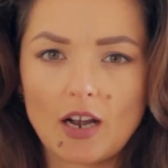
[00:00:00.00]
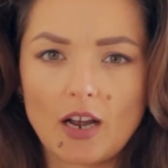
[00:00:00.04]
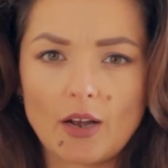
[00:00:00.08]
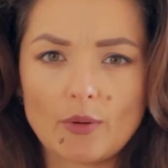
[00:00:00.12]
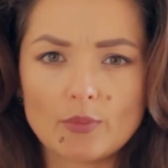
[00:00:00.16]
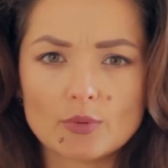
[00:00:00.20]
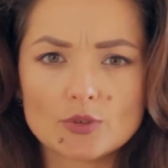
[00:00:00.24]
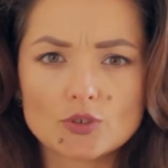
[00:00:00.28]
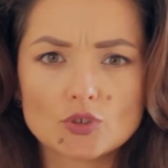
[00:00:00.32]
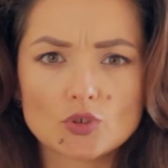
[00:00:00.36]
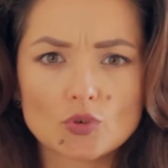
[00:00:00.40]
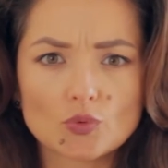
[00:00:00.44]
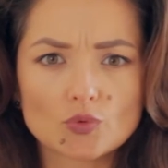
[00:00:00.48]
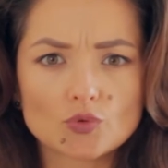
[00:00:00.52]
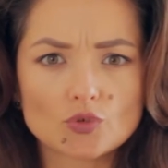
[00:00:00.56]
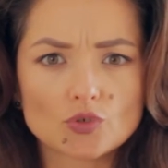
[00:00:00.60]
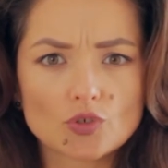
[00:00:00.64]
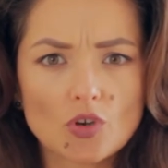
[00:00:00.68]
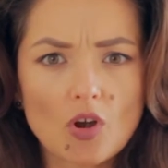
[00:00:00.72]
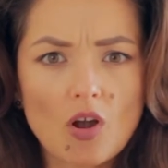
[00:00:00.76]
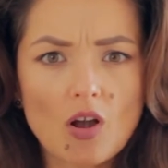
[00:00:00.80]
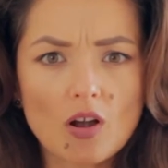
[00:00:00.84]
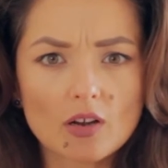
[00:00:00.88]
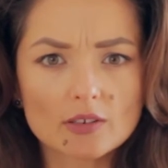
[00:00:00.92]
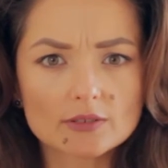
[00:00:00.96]
I was so
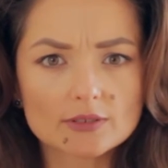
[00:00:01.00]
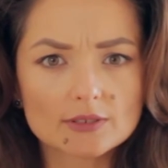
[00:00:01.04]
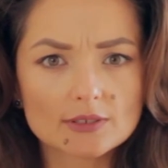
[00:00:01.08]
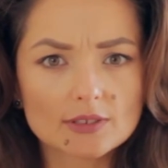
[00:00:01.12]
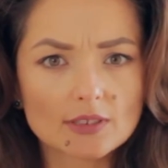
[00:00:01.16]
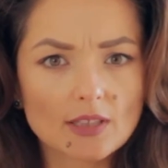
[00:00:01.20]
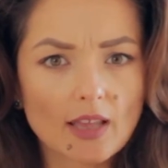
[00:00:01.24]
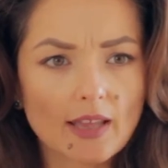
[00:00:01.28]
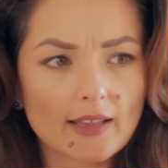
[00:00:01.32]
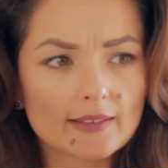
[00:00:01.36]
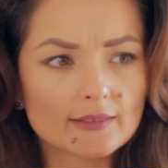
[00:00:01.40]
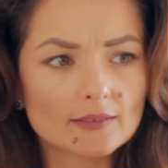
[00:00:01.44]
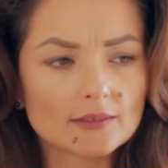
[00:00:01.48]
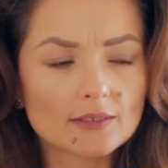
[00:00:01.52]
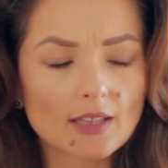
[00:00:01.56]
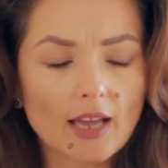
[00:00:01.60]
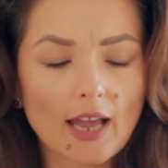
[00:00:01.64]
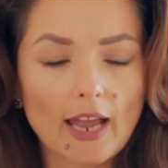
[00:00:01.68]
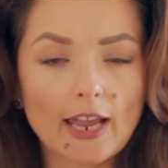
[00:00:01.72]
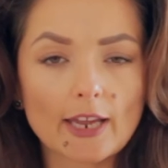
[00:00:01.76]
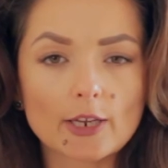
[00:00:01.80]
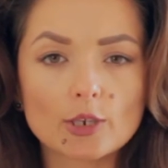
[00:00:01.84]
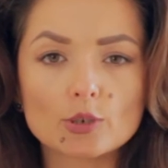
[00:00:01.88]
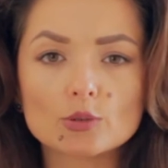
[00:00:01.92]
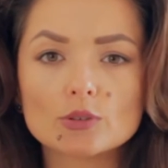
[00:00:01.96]
shocked and
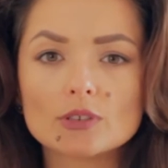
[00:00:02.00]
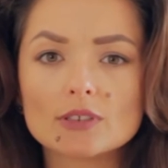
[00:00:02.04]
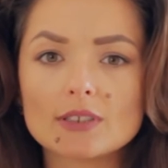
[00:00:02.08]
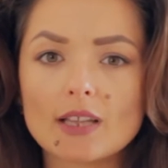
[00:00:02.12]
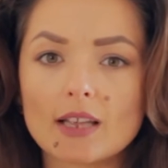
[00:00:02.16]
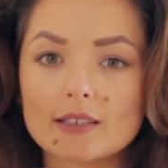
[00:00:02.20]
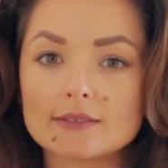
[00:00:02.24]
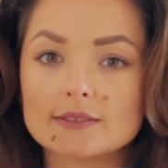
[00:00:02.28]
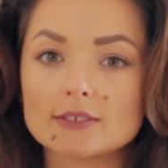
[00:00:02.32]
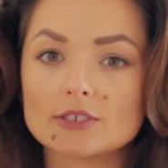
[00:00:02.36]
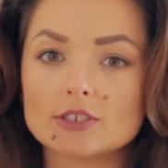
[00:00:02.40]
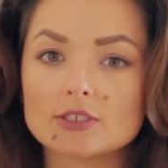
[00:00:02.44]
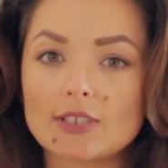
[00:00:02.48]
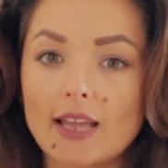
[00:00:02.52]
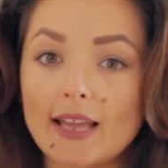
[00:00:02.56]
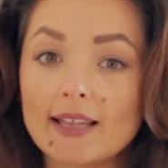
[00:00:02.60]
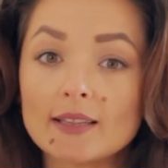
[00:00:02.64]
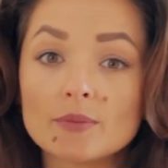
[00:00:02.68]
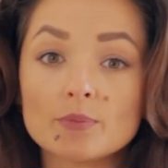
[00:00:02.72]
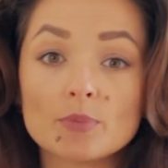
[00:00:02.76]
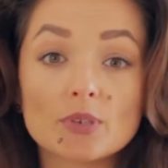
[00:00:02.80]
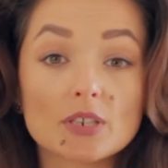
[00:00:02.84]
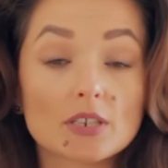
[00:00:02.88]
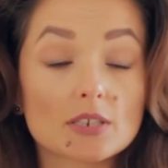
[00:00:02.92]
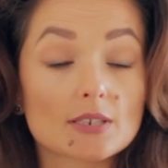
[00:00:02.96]
I couldn't
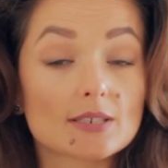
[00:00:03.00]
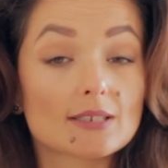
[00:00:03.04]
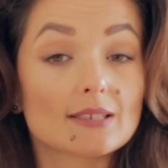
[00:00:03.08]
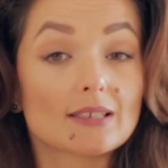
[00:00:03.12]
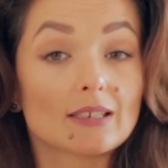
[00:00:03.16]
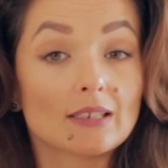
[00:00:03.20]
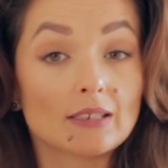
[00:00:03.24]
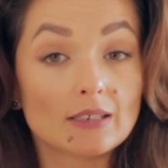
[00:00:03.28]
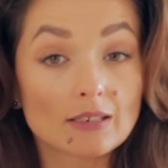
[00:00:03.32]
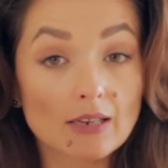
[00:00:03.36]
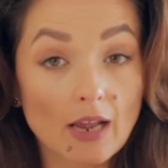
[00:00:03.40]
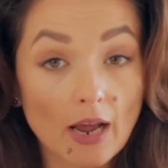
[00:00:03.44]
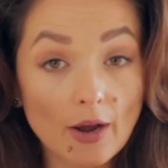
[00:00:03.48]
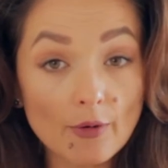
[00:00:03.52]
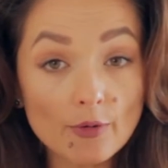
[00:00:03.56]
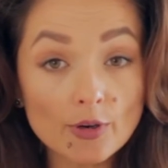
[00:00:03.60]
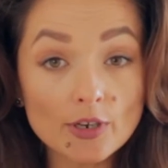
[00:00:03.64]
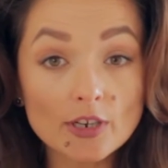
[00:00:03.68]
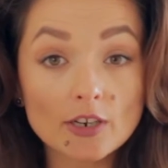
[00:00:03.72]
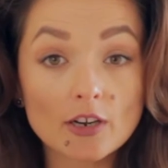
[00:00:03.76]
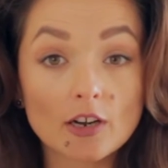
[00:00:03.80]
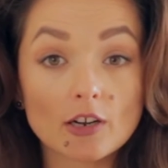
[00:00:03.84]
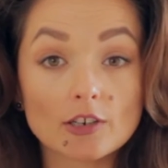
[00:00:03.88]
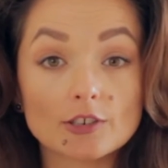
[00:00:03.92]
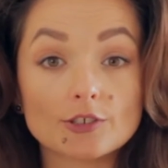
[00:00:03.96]
understand, because in
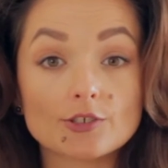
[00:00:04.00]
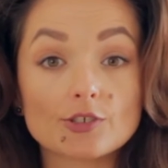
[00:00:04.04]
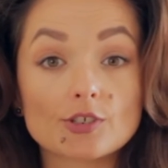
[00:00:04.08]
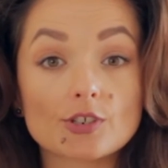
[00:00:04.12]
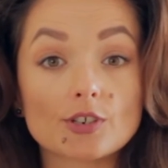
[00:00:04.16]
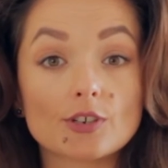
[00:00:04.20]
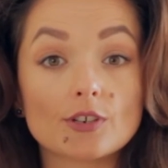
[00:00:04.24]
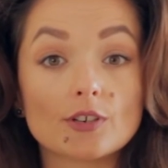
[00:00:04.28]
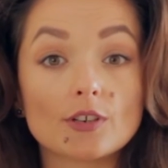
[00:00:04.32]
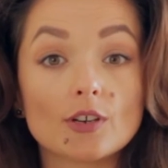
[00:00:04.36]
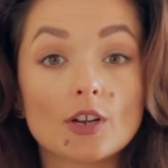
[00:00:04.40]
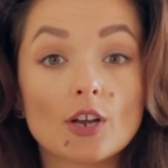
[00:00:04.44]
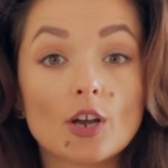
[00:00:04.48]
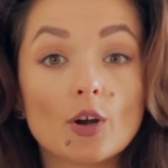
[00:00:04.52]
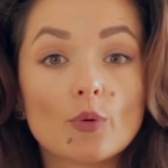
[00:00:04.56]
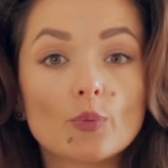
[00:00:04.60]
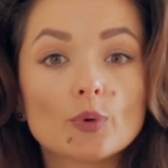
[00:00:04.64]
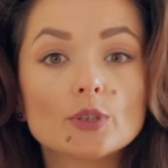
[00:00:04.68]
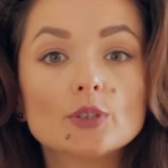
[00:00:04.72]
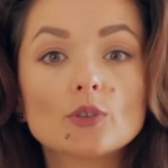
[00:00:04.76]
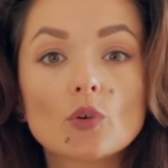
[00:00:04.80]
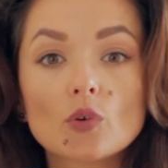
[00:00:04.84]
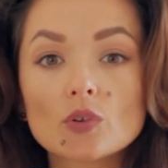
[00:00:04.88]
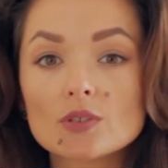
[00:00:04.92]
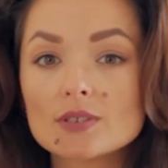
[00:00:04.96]
our culture,
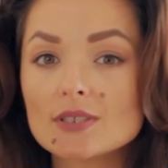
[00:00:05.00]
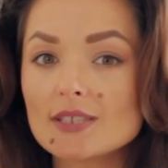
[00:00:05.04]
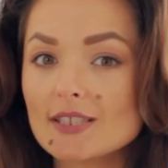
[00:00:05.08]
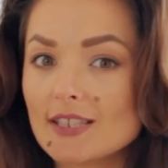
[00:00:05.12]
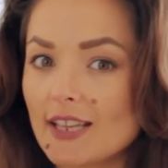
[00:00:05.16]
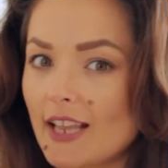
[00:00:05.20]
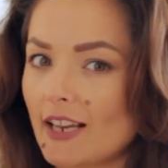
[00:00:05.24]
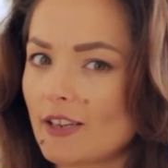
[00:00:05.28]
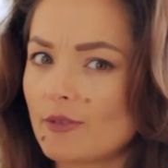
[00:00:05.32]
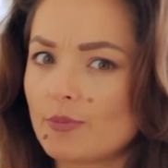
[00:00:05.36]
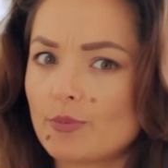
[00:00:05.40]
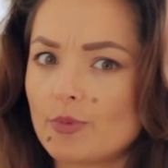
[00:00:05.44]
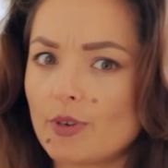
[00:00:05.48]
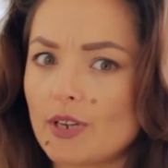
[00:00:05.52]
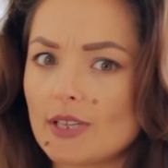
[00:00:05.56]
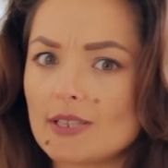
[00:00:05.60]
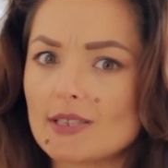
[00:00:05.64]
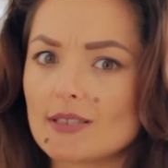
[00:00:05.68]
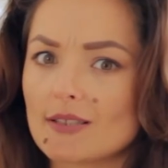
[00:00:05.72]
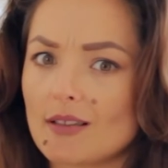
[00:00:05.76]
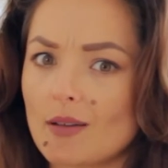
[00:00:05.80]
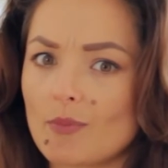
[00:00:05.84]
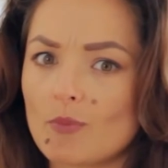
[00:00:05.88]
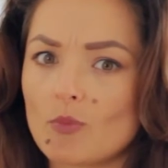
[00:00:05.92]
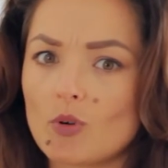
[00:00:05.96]
we don't celebrate
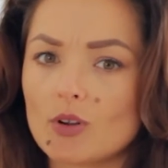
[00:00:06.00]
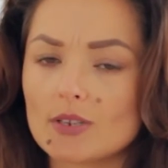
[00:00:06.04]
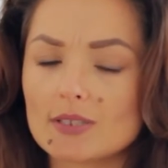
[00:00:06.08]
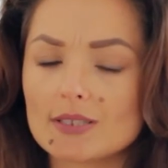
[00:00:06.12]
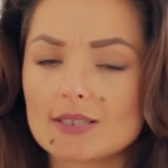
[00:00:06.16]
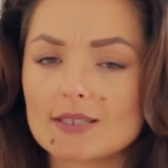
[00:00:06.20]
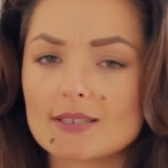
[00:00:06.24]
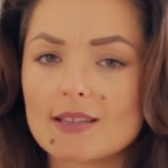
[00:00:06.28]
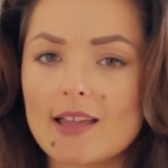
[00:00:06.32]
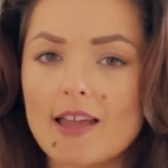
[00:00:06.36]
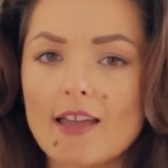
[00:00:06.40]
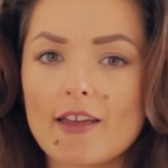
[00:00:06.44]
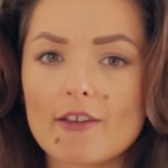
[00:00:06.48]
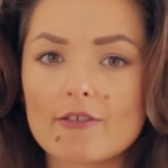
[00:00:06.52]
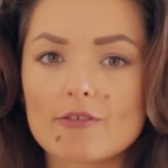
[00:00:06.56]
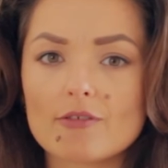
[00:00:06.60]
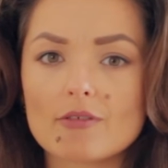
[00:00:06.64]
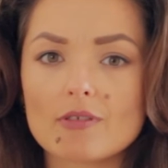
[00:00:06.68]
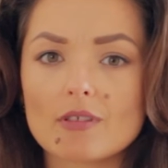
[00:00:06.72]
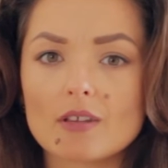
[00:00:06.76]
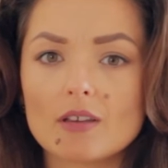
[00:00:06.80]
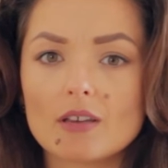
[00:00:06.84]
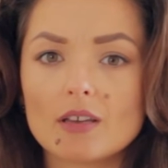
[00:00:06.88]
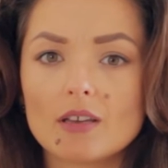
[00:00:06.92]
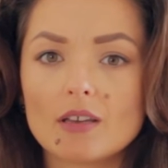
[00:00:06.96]
someone's death.
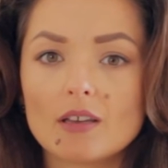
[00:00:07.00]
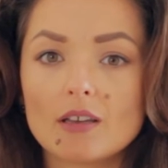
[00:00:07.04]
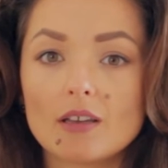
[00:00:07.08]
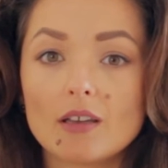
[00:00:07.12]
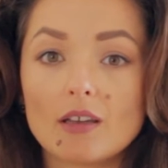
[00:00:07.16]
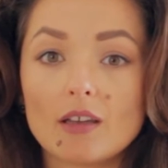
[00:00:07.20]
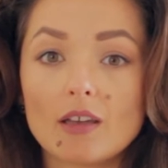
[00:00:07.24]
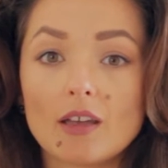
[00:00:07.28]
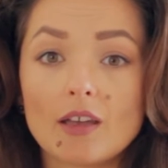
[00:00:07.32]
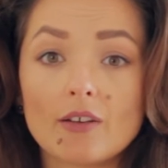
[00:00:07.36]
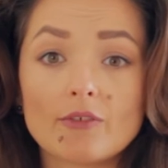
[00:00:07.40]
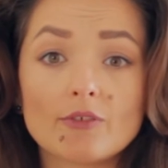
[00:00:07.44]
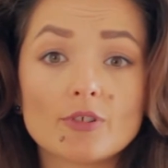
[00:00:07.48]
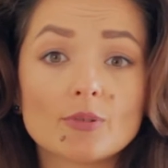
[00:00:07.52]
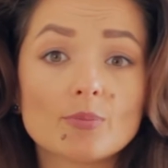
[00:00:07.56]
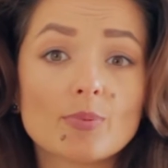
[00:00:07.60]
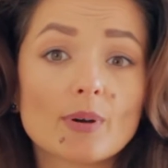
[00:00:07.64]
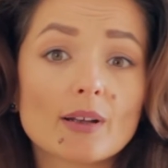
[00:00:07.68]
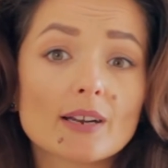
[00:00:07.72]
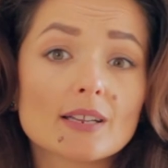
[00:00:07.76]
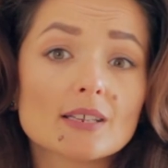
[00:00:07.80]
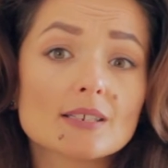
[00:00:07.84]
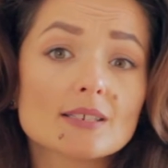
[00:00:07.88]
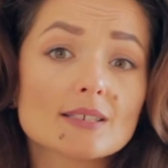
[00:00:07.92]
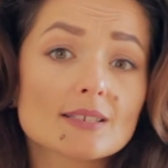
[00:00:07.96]

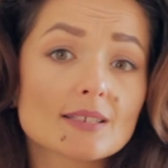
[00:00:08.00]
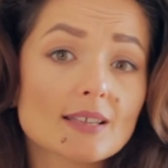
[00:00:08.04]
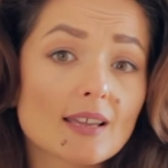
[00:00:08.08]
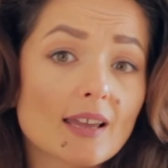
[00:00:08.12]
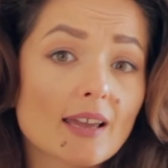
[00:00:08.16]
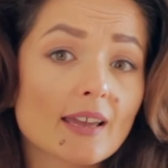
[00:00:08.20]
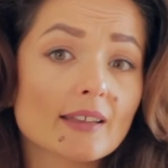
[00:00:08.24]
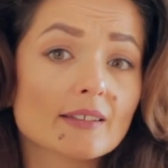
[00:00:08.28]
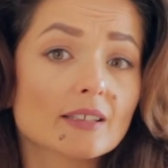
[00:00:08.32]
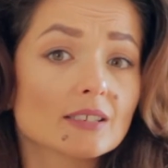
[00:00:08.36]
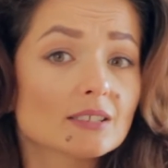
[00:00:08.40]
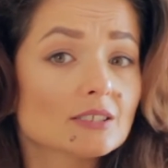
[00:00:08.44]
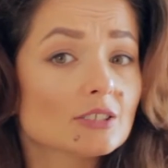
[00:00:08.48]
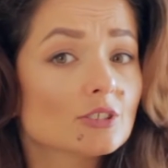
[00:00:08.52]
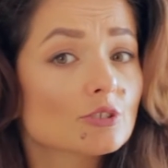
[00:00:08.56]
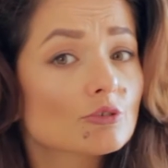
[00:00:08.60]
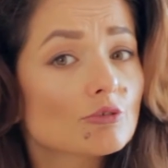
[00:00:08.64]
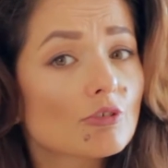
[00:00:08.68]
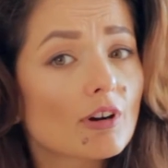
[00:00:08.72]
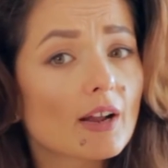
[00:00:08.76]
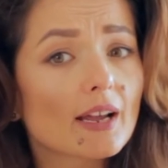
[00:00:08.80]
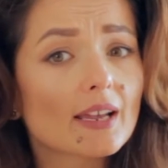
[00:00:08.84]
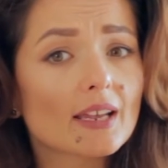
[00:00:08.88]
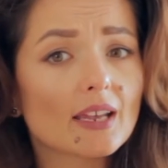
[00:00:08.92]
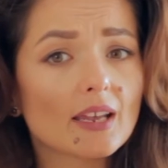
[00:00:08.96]
Everybody's sad and
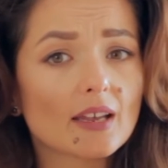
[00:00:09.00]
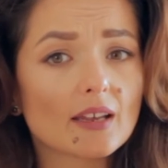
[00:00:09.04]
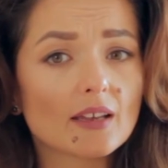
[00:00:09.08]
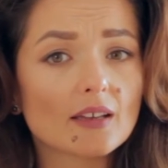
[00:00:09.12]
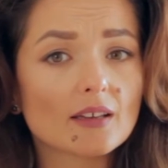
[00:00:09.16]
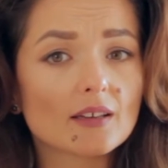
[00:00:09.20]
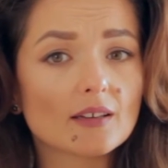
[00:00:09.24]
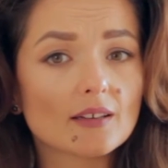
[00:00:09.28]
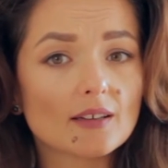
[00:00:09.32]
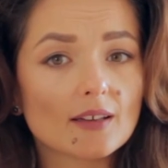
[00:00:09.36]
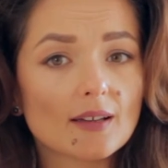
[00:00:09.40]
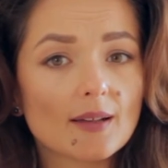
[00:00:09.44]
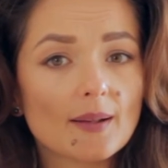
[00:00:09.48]
crying.